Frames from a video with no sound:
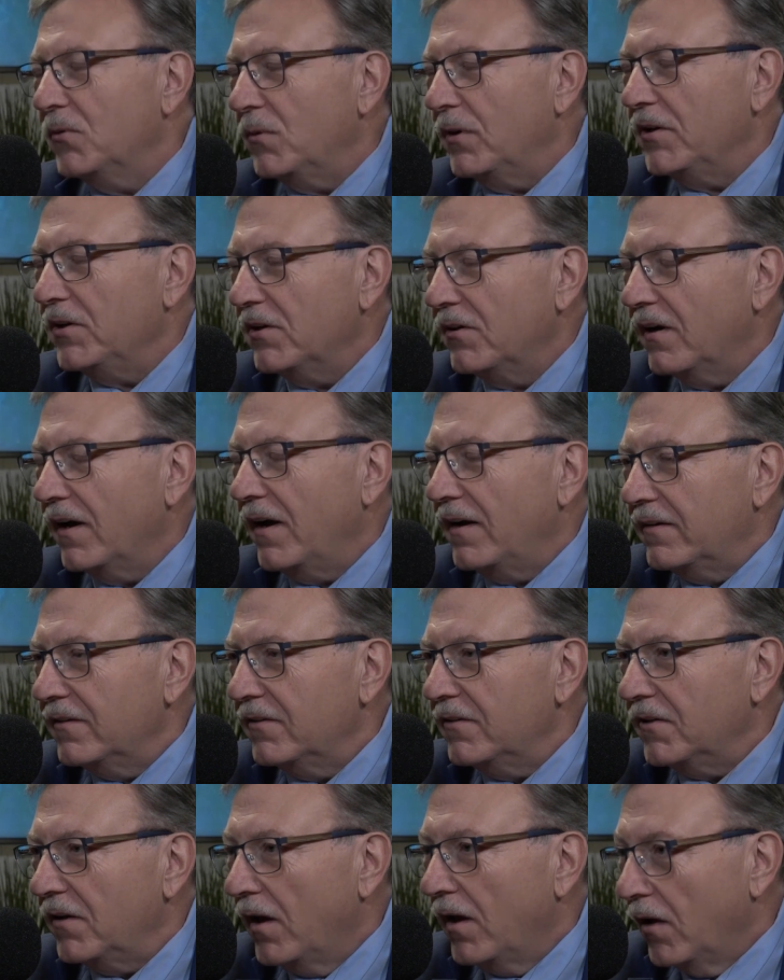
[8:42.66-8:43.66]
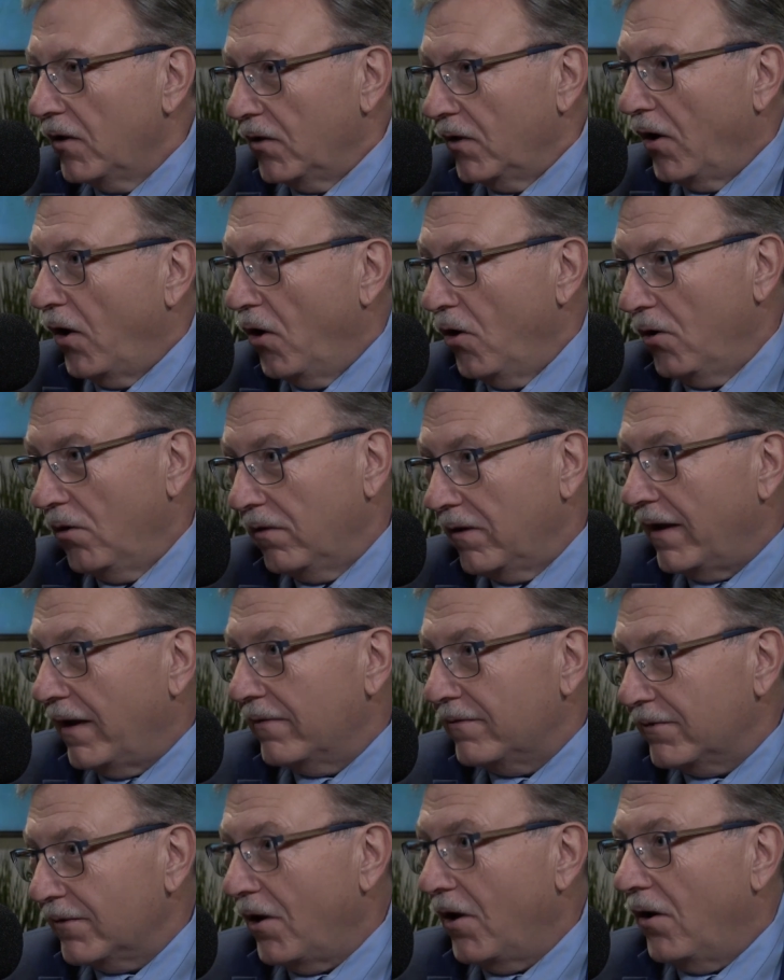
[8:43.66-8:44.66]
when you got to hold
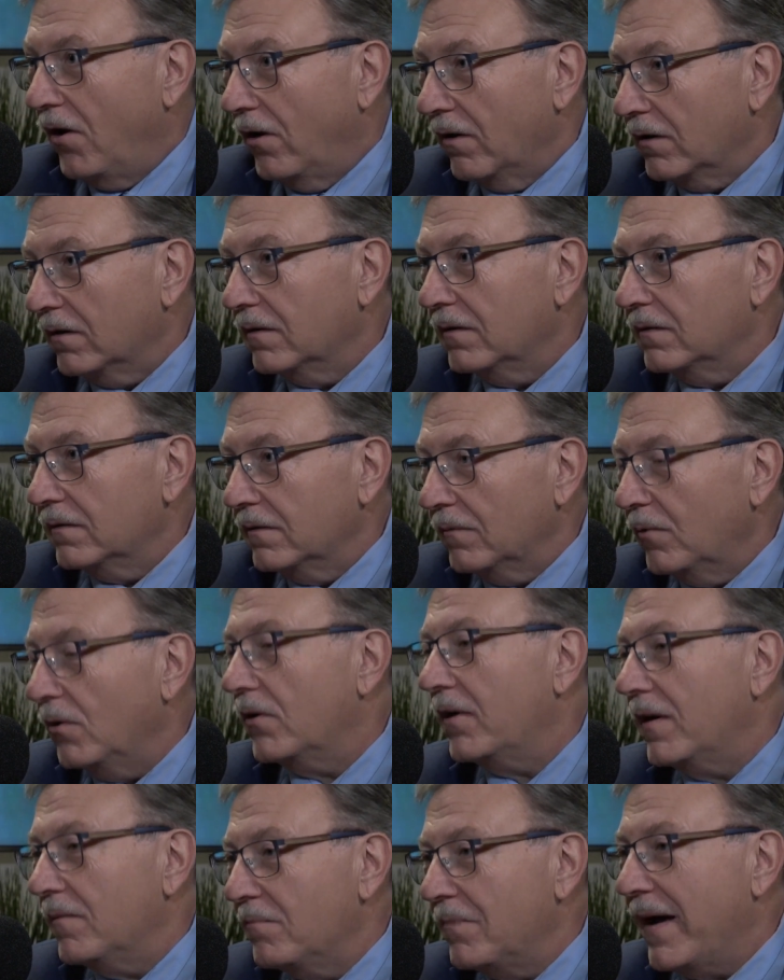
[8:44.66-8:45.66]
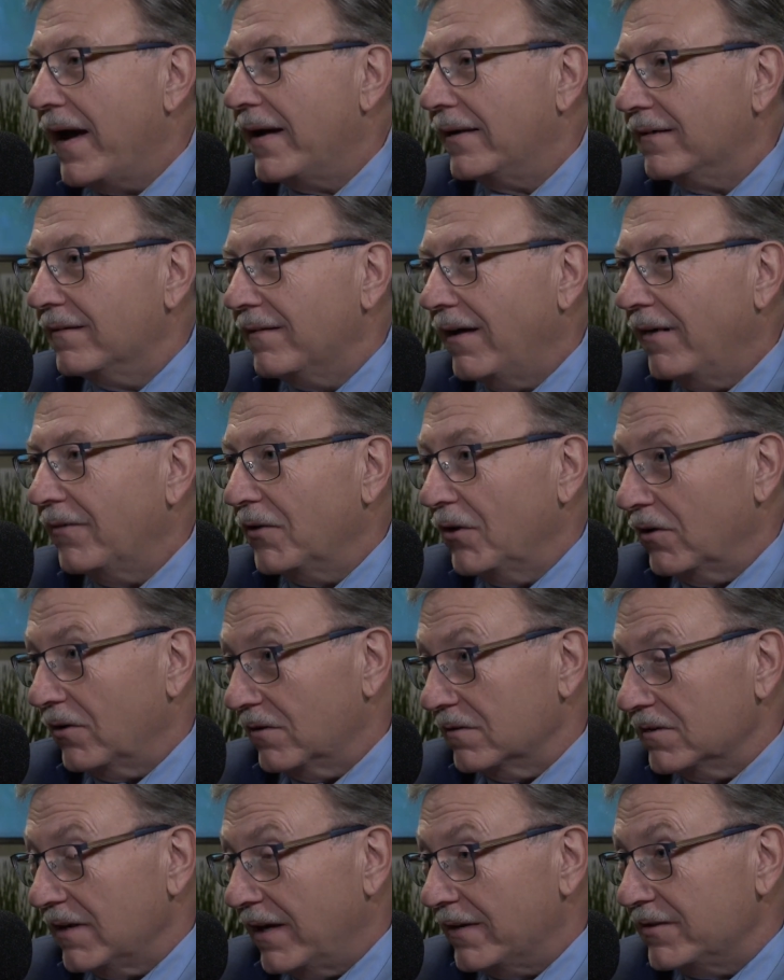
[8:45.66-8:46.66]
that thought. We'll get back to that, though,
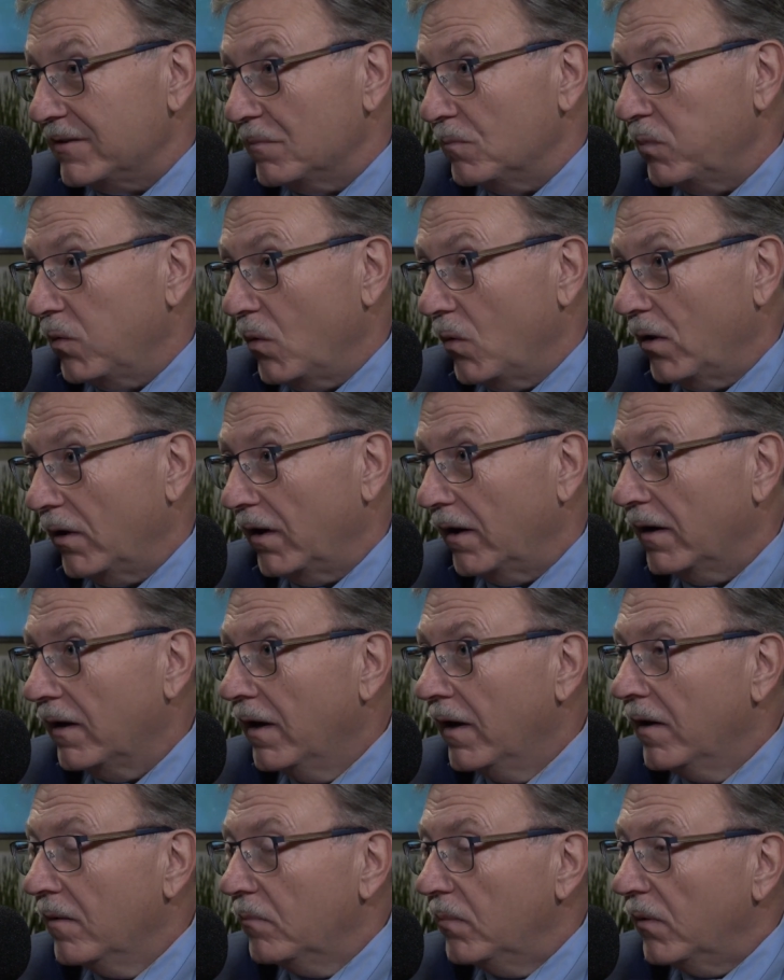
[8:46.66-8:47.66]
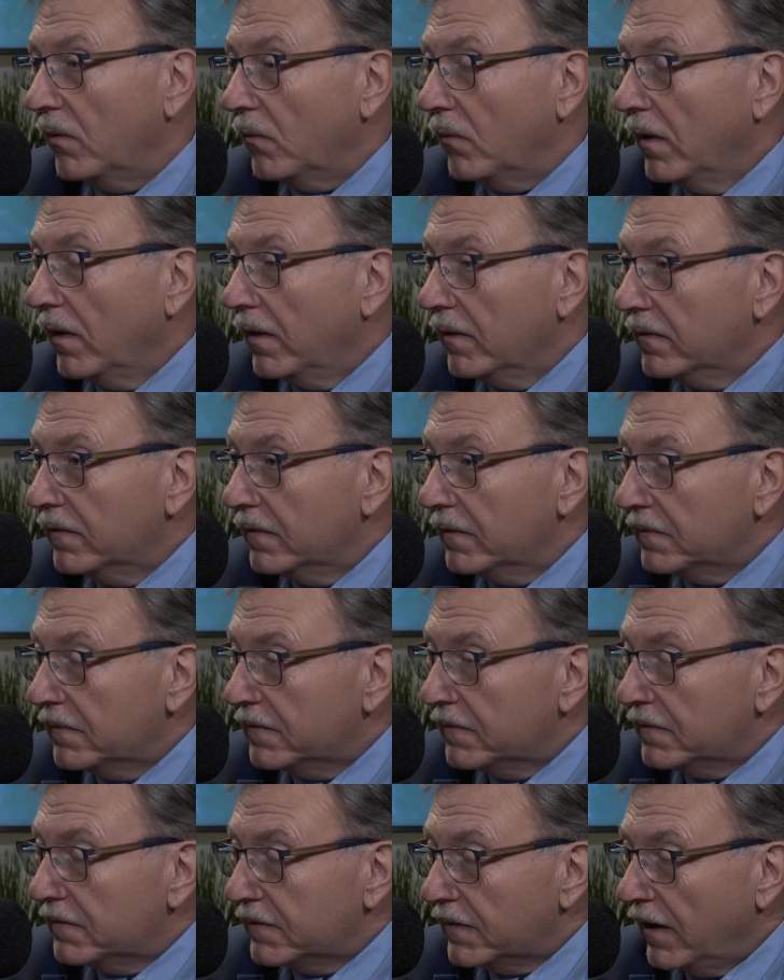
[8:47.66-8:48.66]
because that's important. But
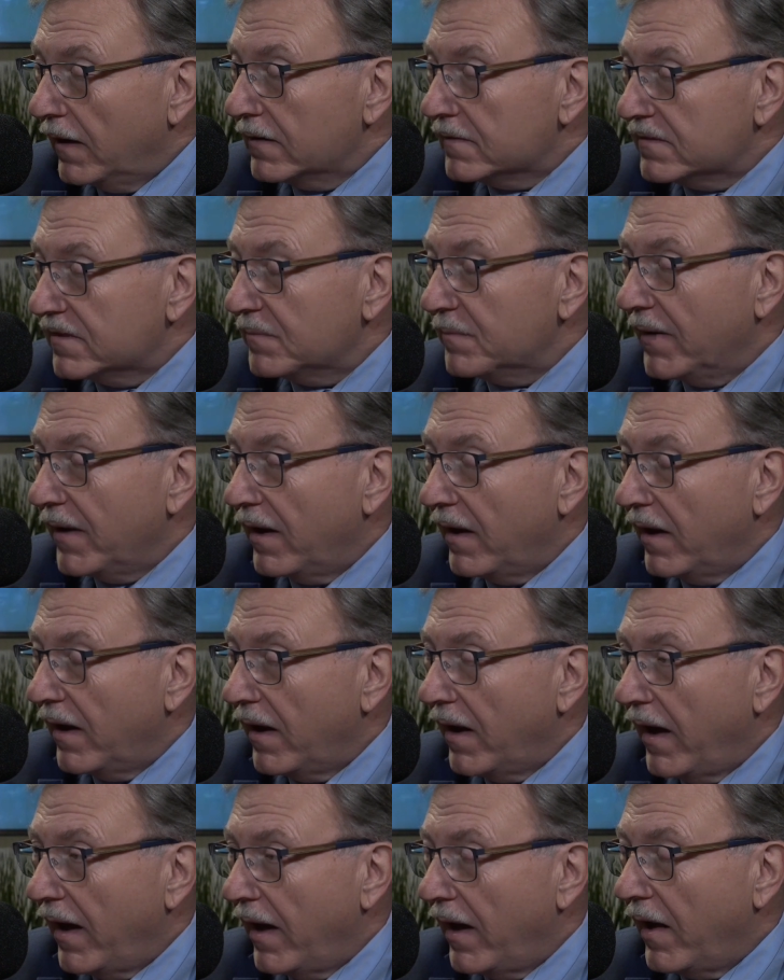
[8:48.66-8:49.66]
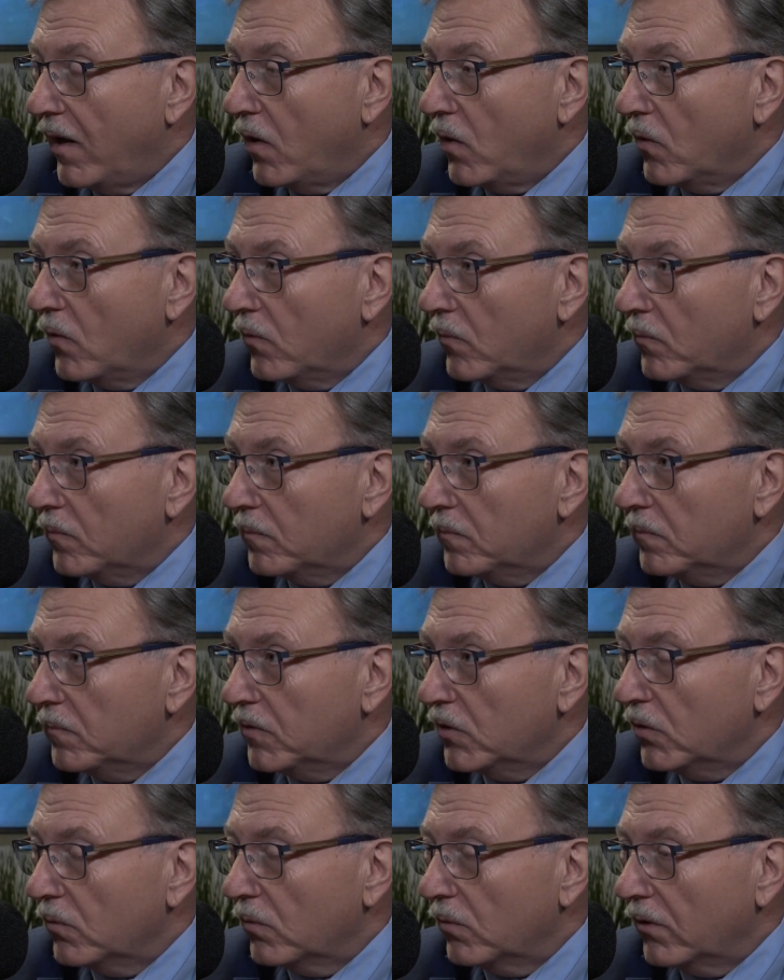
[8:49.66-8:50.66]
tell us about how
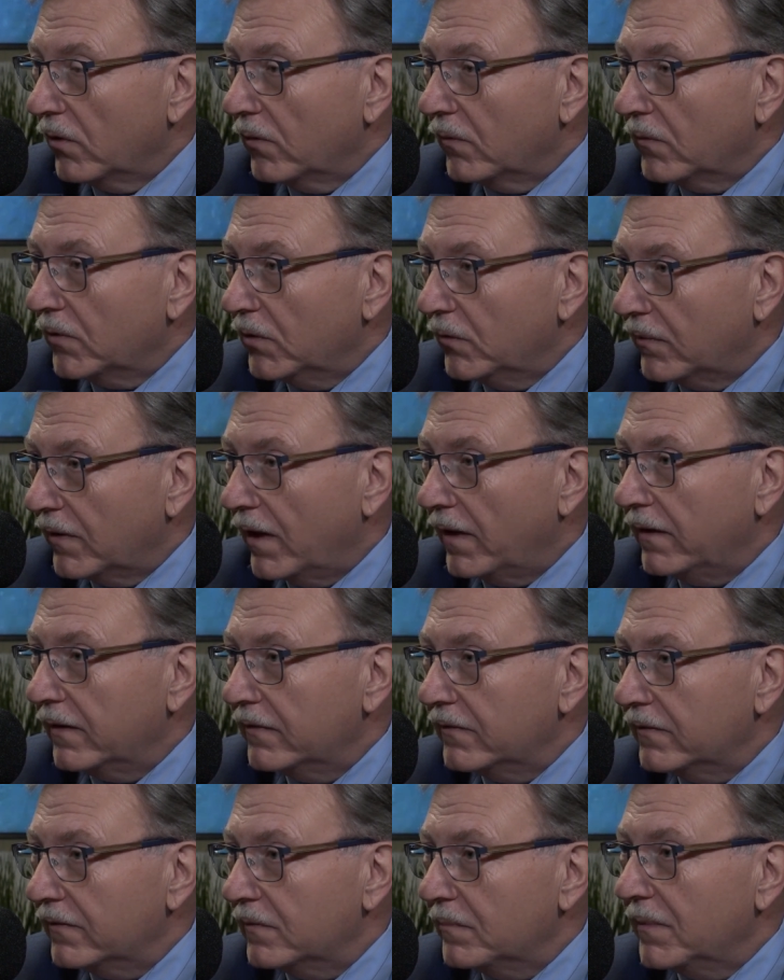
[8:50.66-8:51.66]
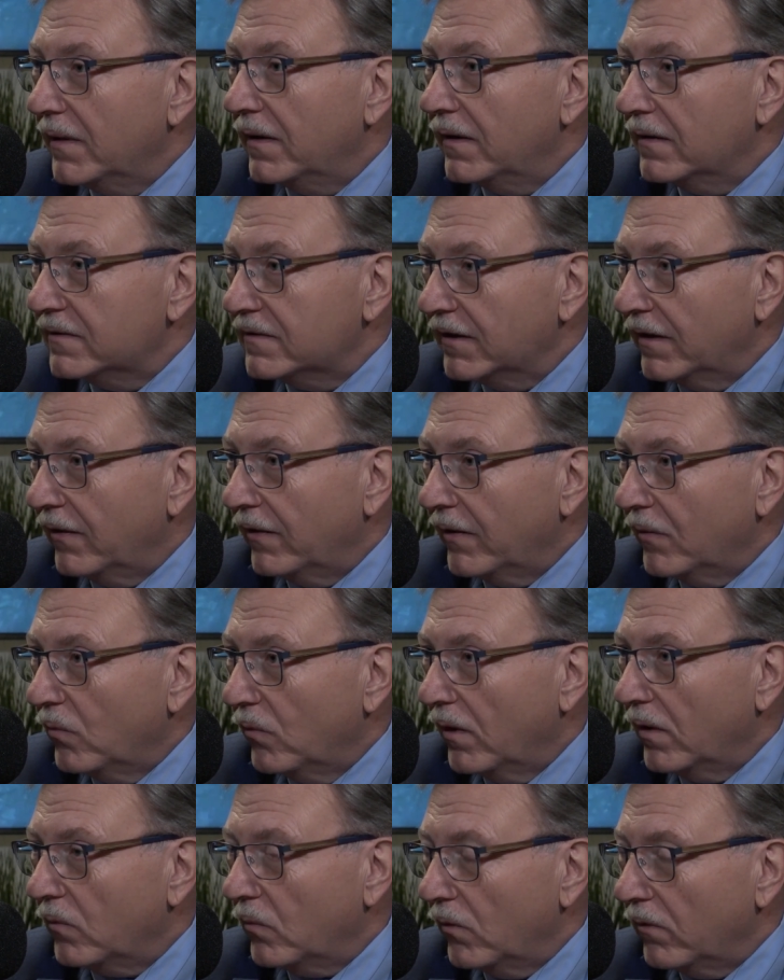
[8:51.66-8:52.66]
you got into the military.
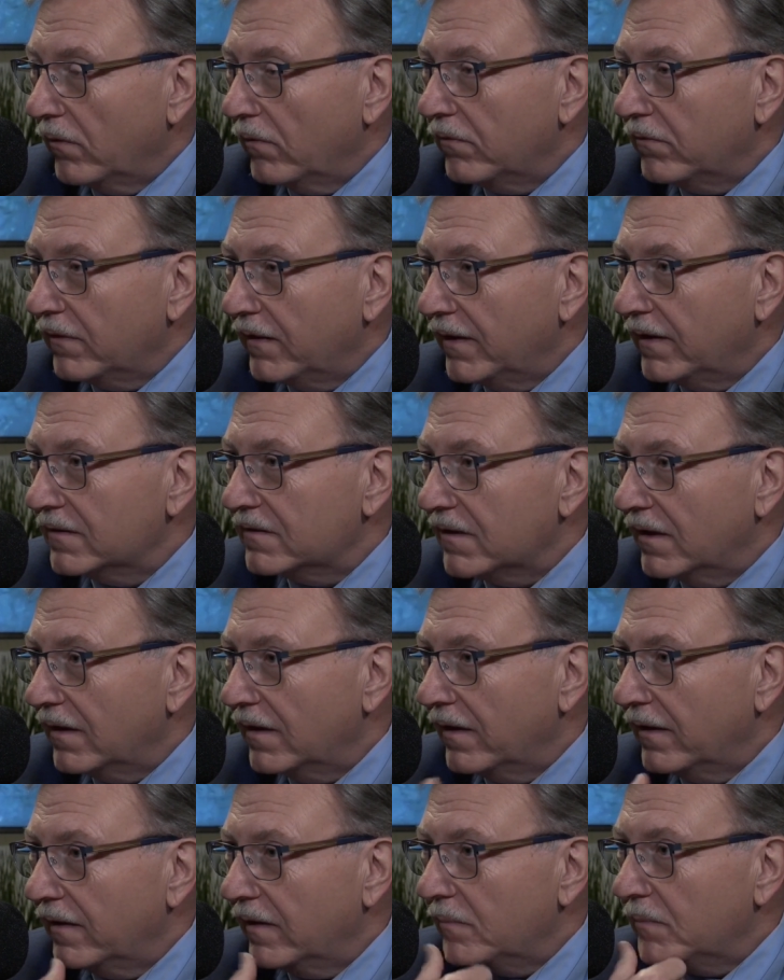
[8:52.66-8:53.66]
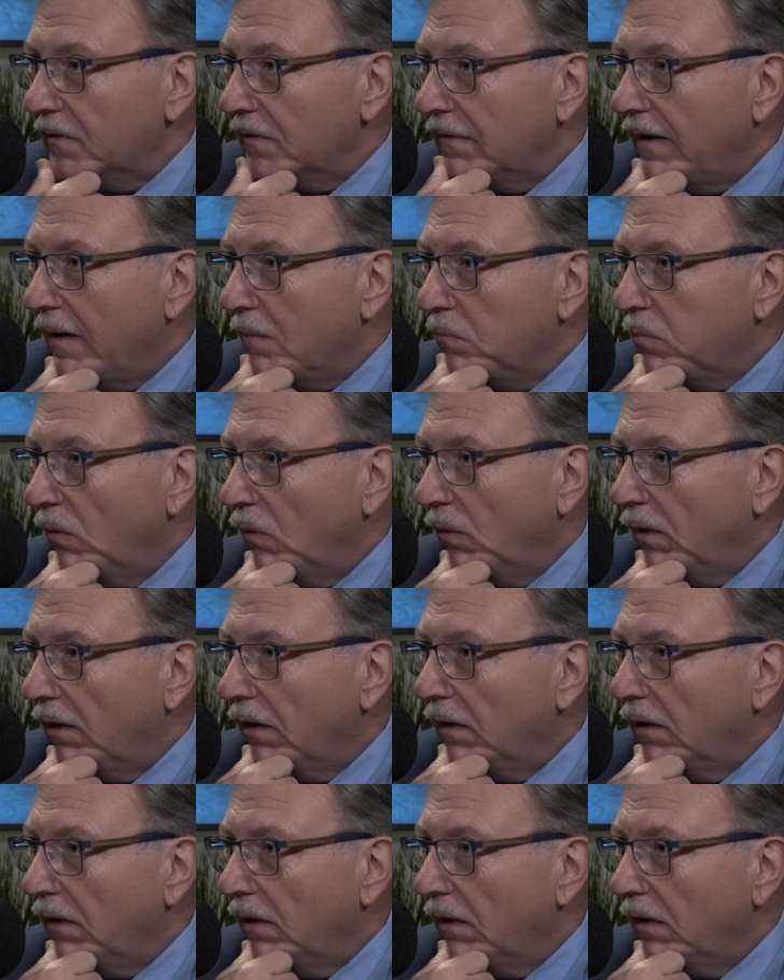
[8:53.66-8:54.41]
What were the things that led up to that point?